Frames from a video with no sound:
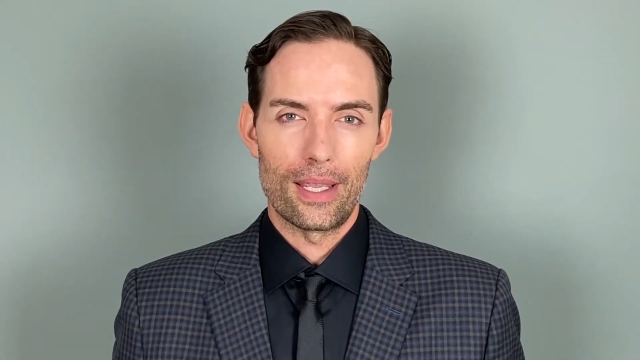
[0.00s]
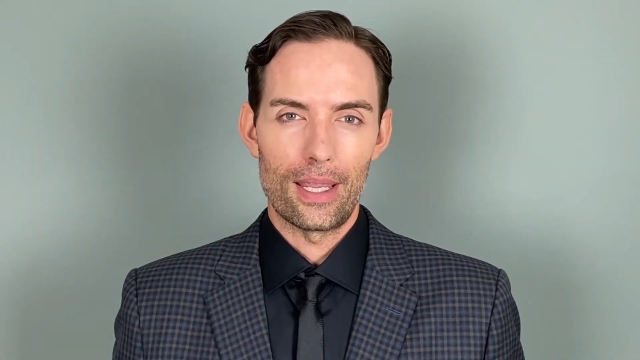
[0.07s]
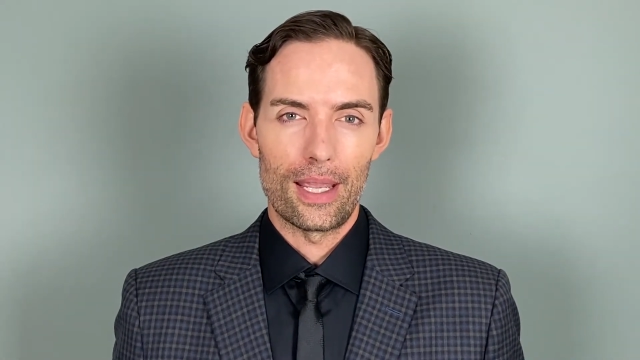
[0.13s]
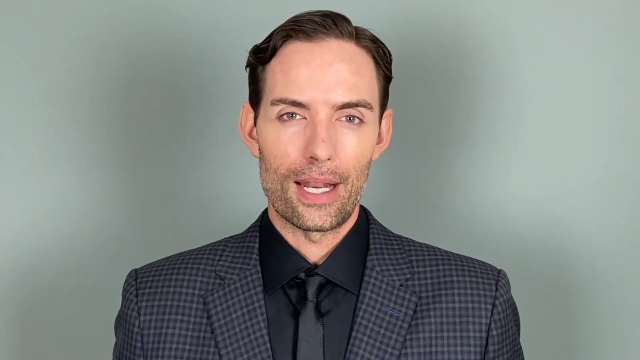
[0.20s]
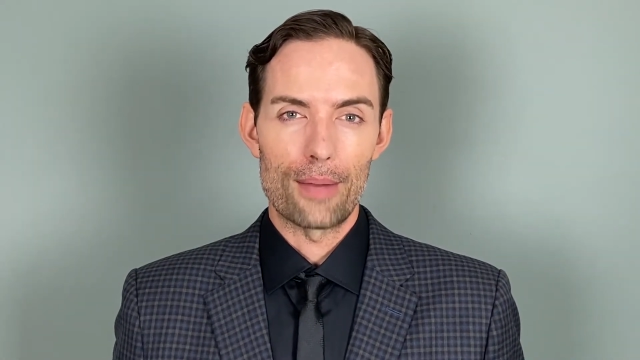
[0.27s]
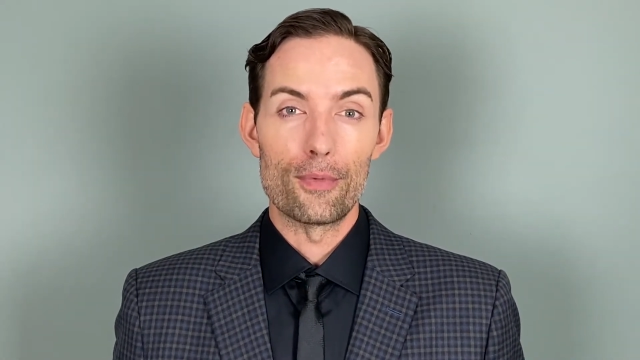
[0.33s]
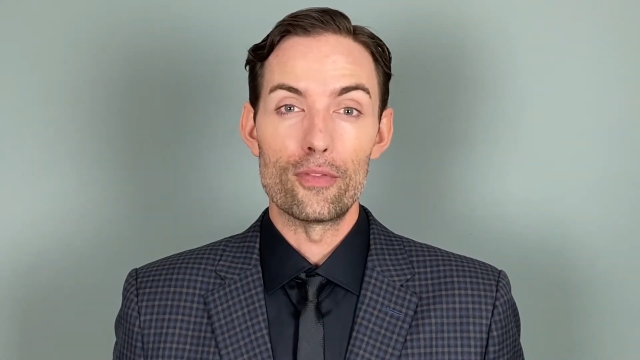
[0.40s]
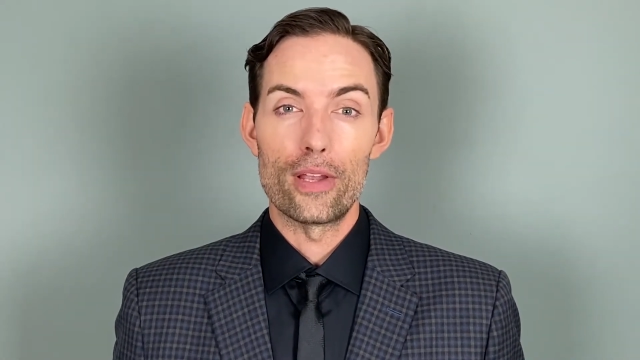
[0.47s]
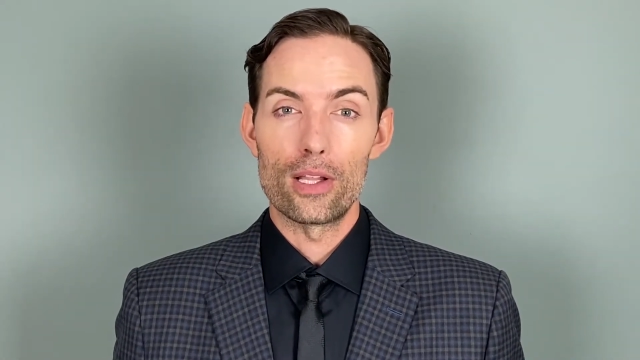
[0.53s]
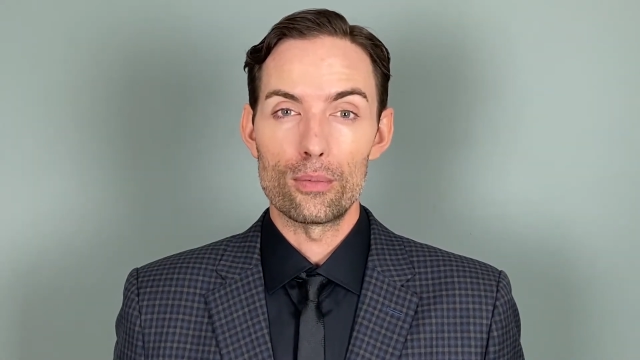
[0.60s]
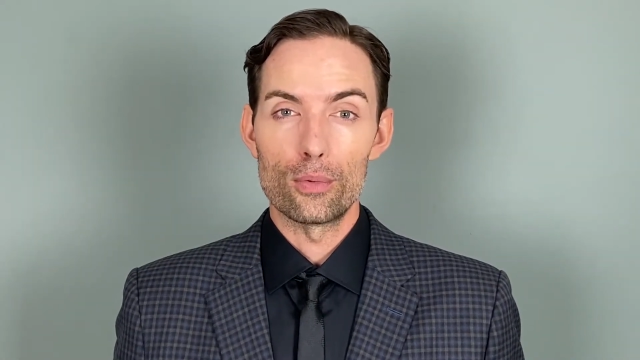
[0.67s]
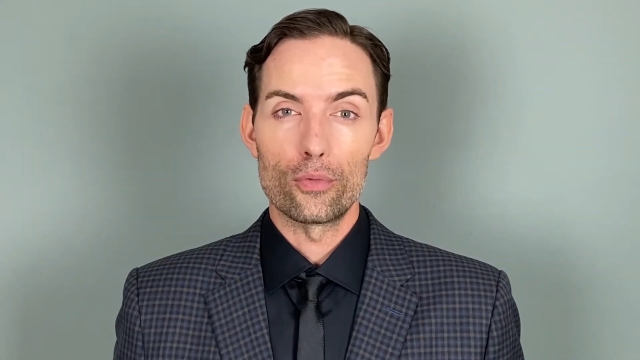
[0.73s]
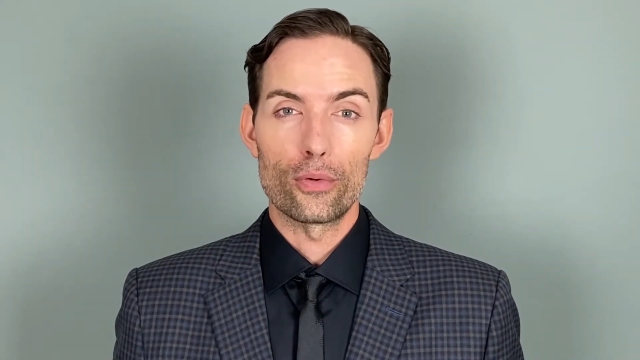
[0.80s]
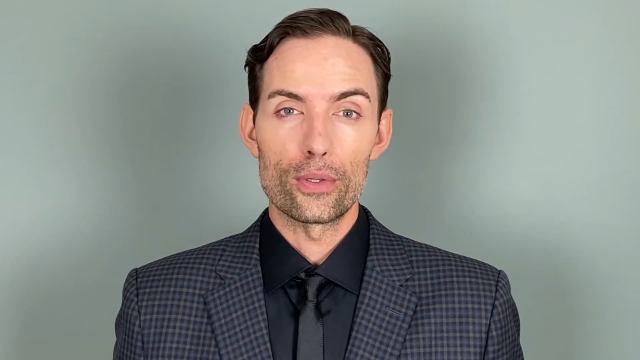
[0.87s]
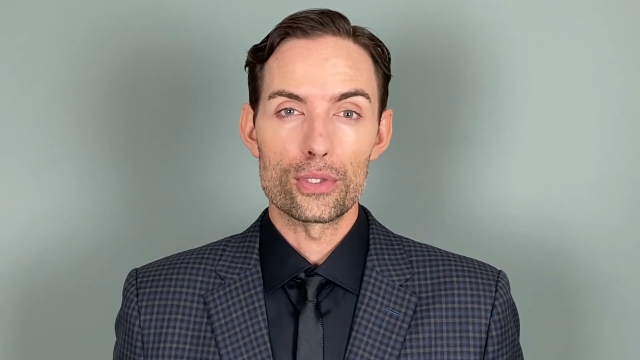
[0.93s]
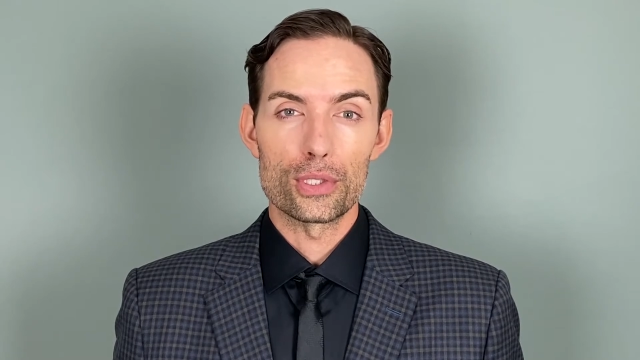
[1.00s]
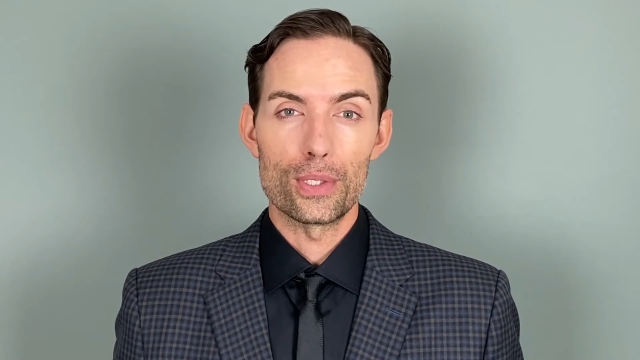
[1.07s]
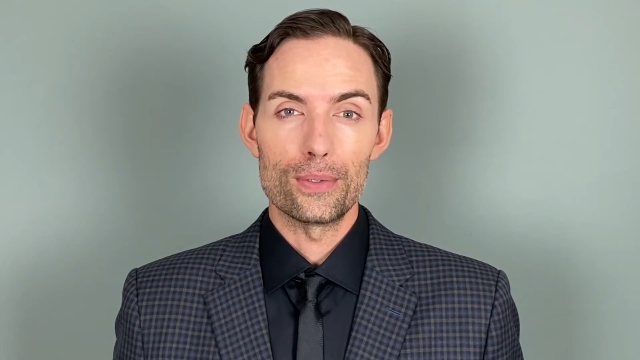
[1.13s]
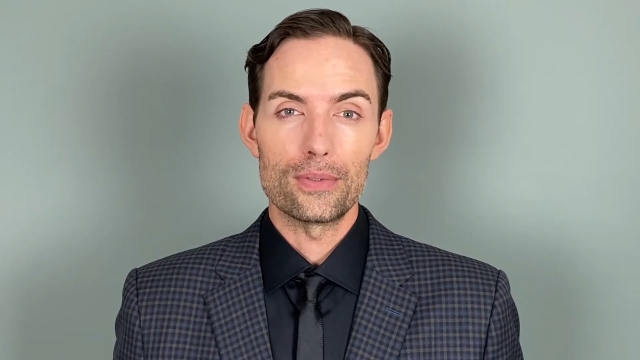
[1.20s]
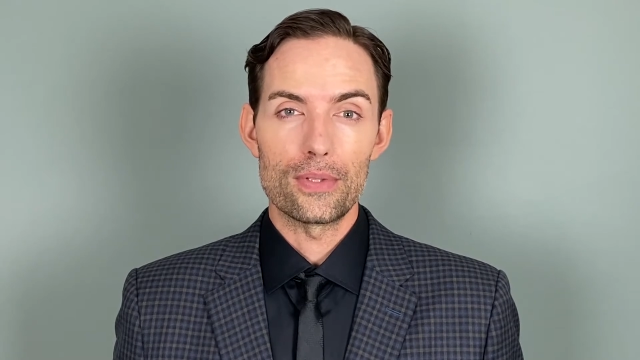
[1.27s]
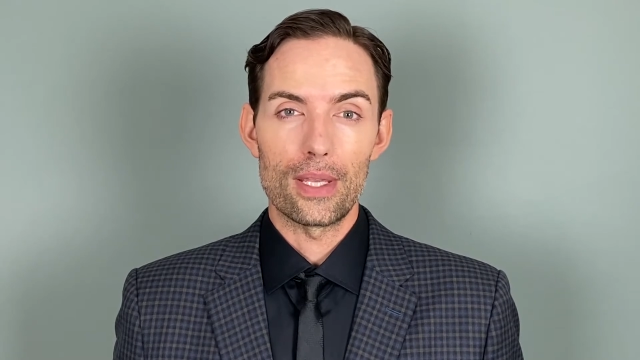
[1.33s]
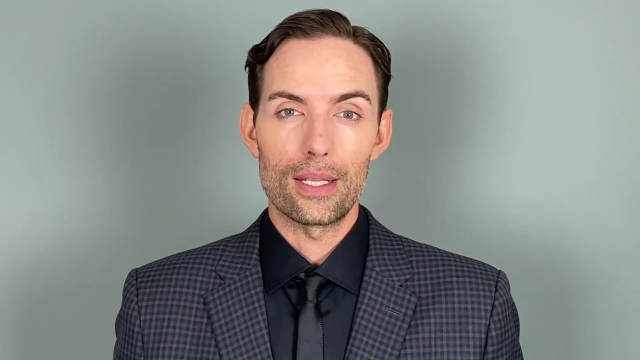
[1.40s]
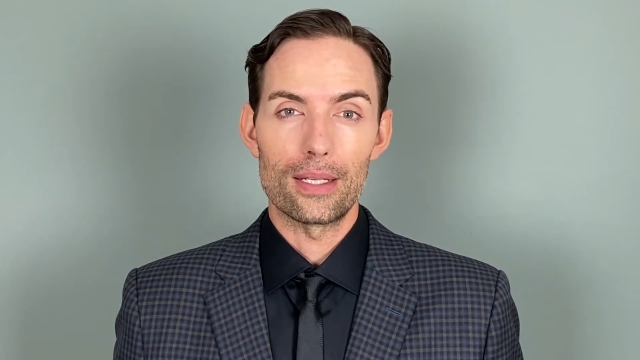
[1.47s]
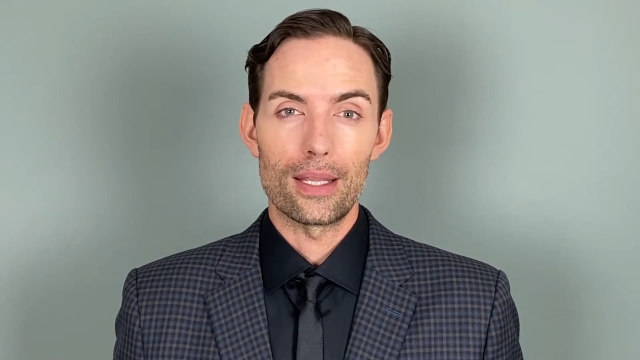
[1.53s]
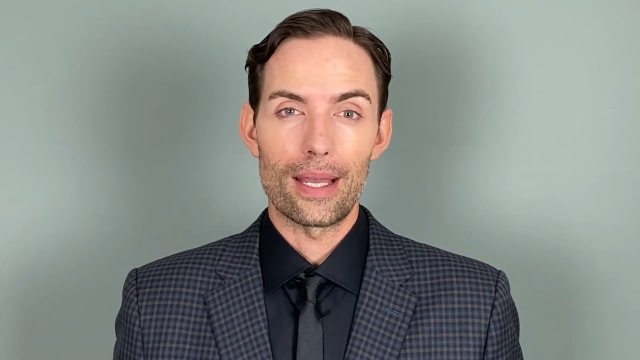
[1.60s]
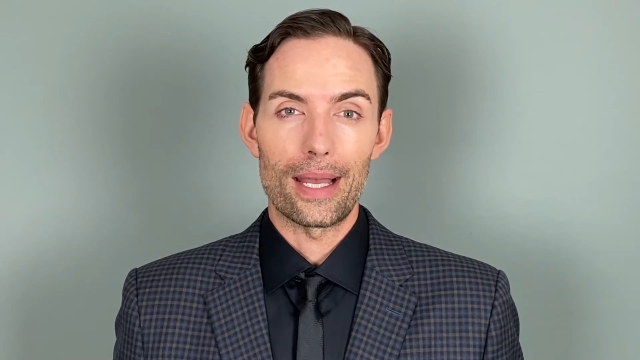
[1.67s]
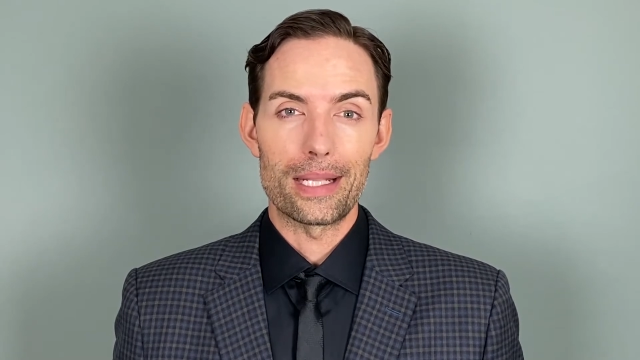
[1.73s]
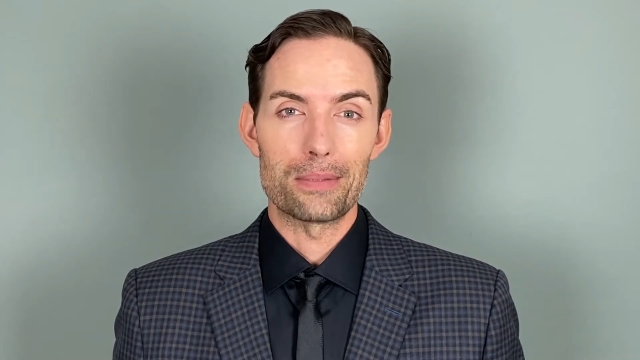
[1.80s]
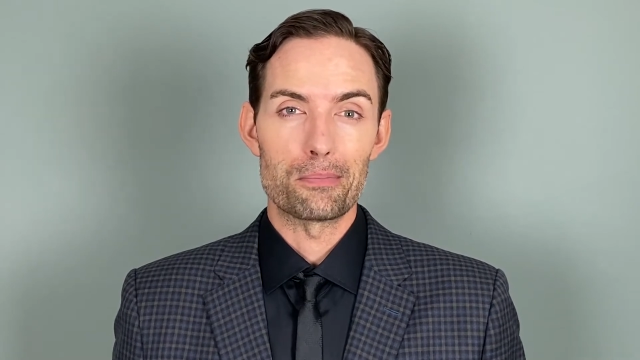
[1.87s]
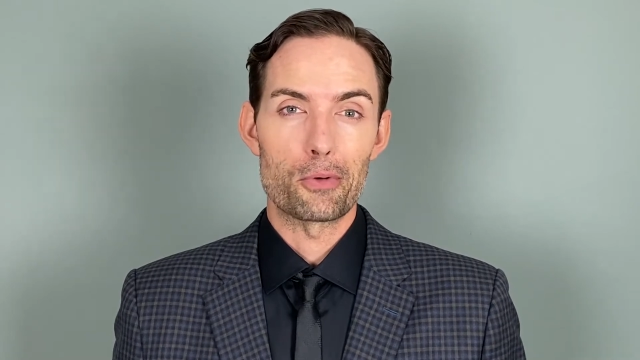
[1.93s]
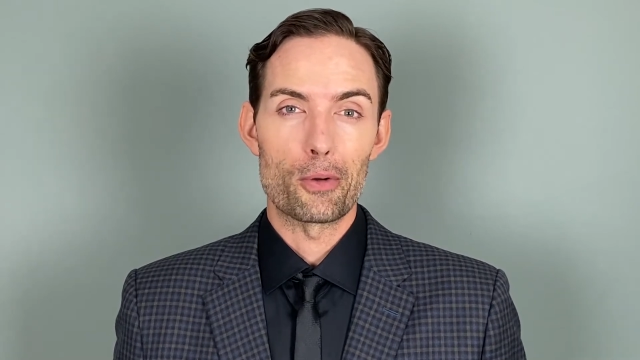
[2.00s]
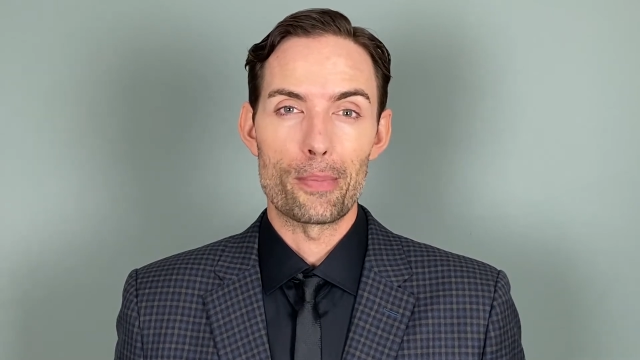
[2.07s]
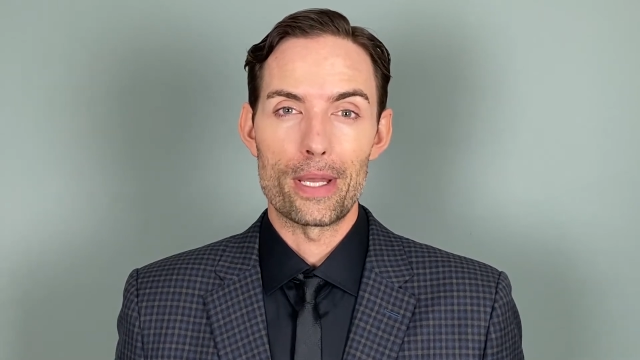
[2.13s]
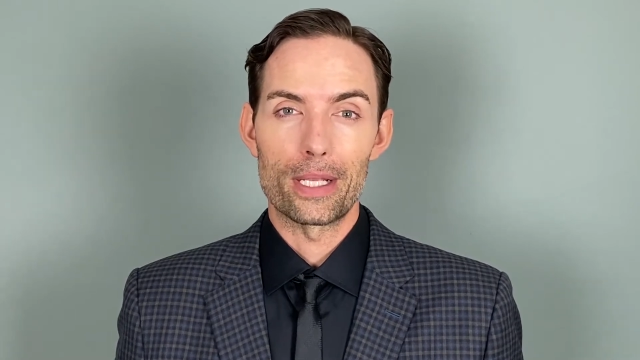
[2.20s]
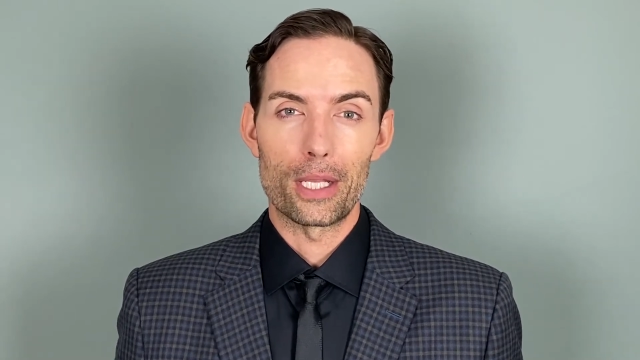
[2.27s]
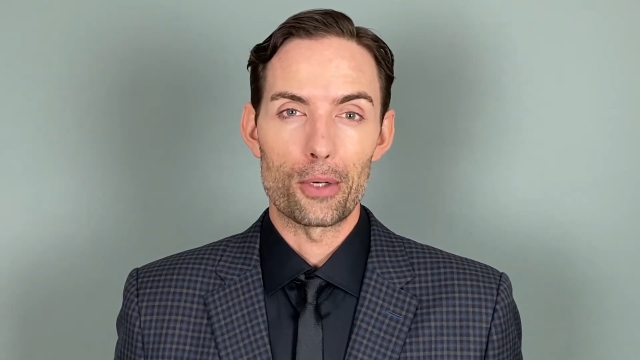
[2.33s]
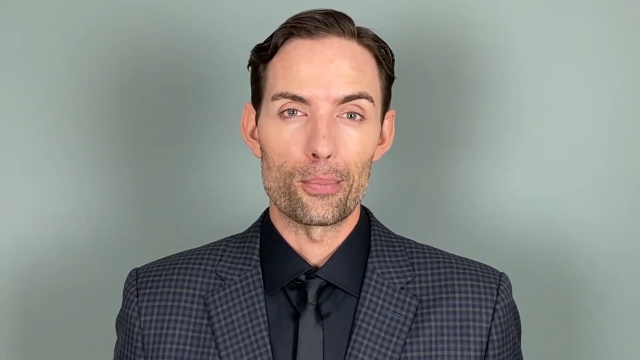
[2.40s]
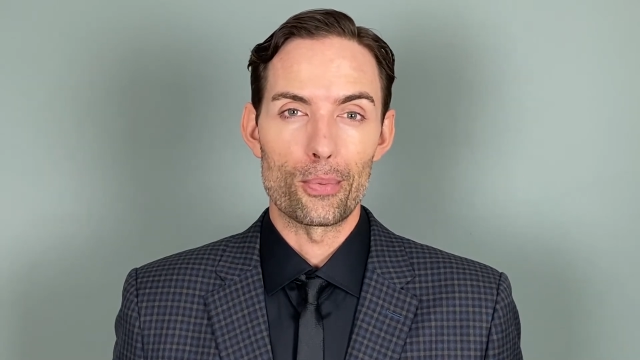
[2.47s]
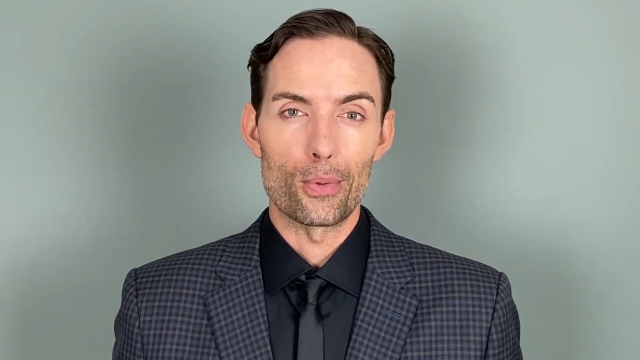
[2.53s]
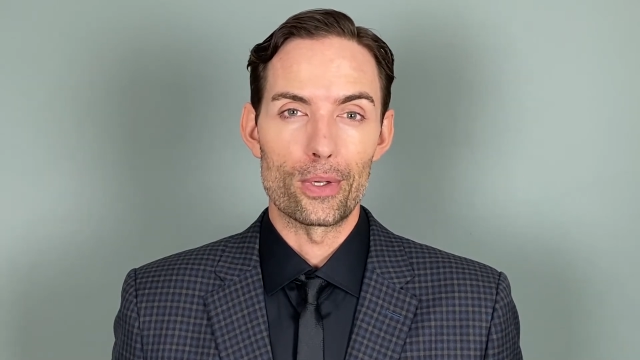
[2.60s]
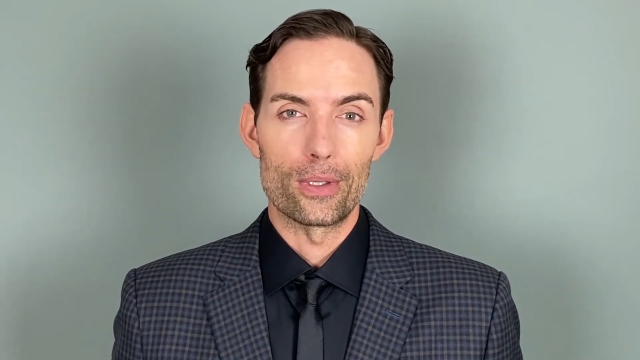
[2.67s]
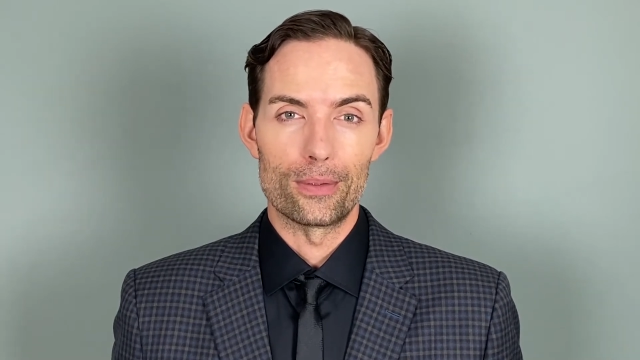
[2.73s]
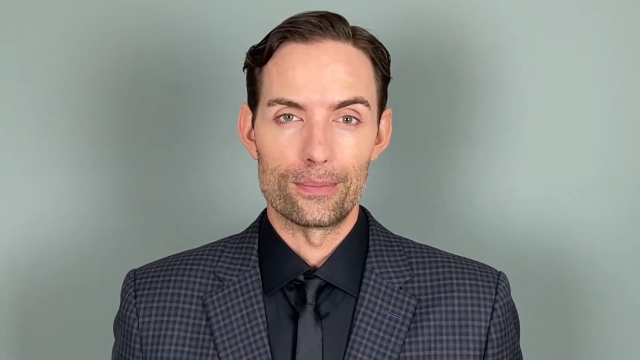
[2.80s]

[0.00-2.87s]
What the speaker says: and I'm available for the shoot date at Burbank Airport.